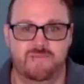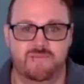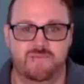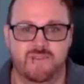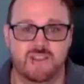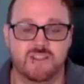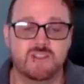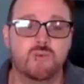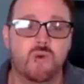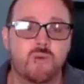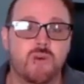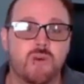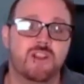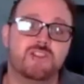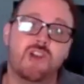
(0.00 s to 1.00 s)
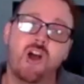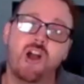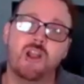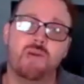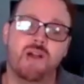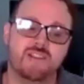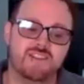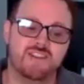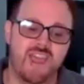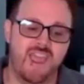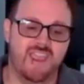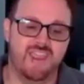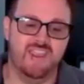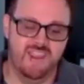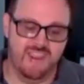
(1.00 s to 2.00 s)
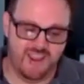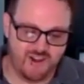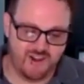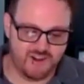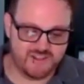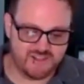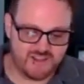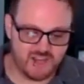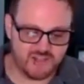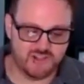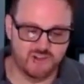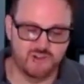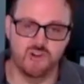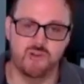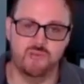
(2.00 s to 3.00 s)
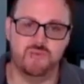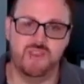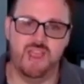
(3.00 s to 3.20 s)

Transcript: This is what we're going to talk about today in our discussion group.